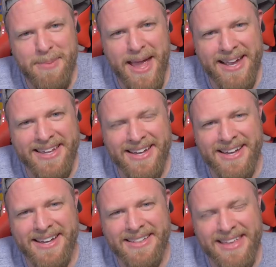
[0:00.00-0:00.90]
I'm back.
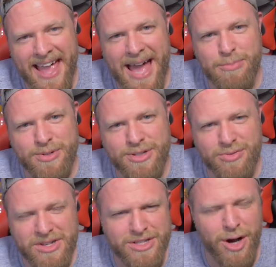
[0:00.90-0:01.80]
The app was
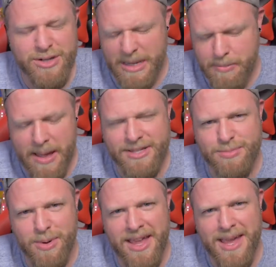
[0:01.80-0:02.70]
3 stars at
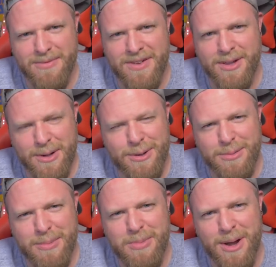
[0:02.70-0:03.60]
best, but I am feeling a
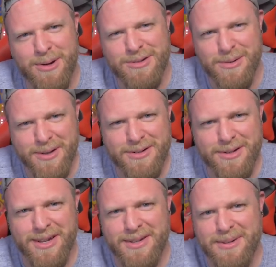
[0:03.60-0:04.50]
little bit better, so let's
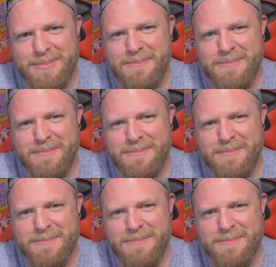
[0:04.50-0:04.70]
continue.